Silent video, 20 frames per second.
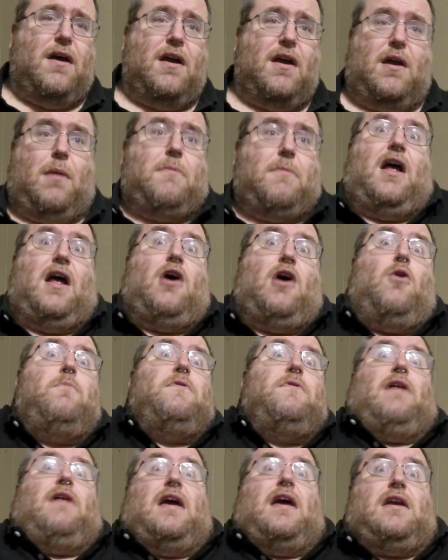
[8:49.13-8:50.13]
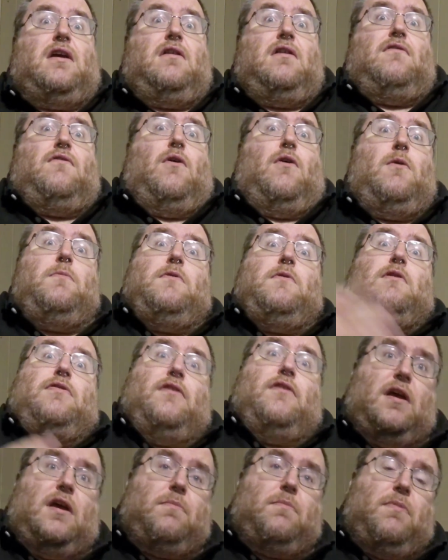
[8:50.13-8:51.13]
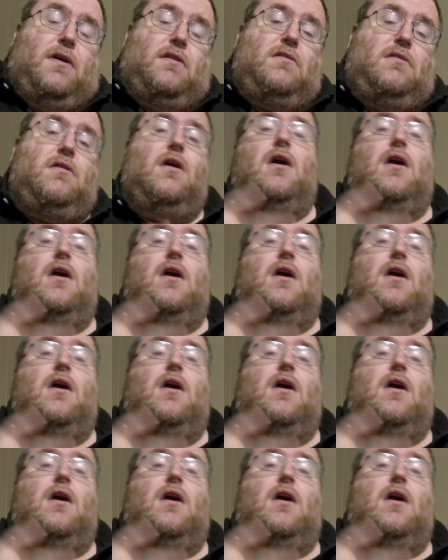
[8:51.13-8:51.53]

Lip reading: I mean, I hope you like it. So I hope you hit the like button.